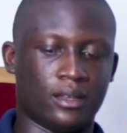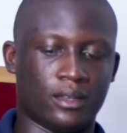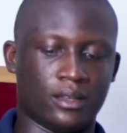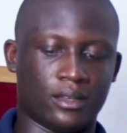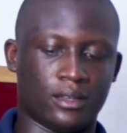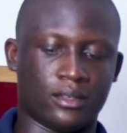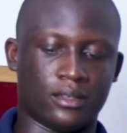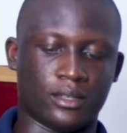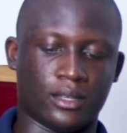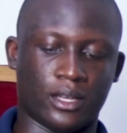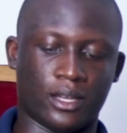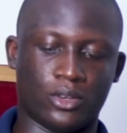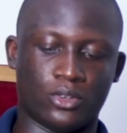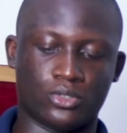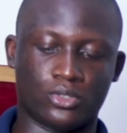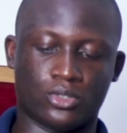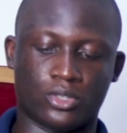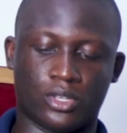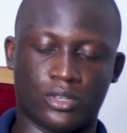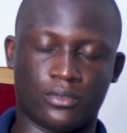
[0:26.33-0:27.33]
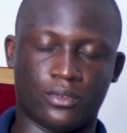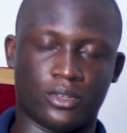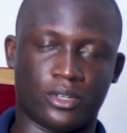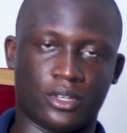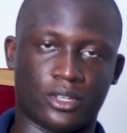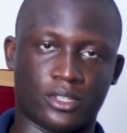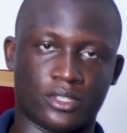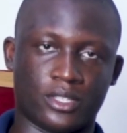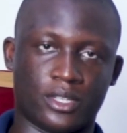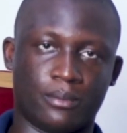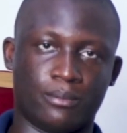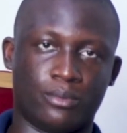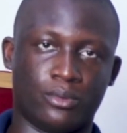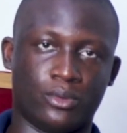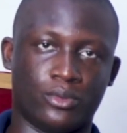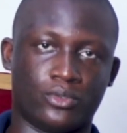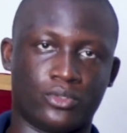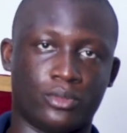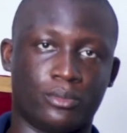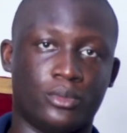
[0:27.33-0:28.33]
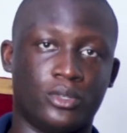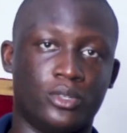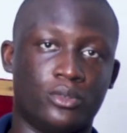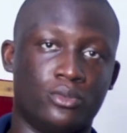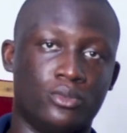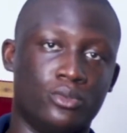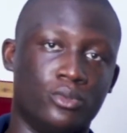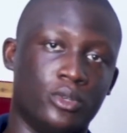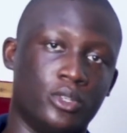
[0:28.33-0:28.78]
And I also give you an example of somebody who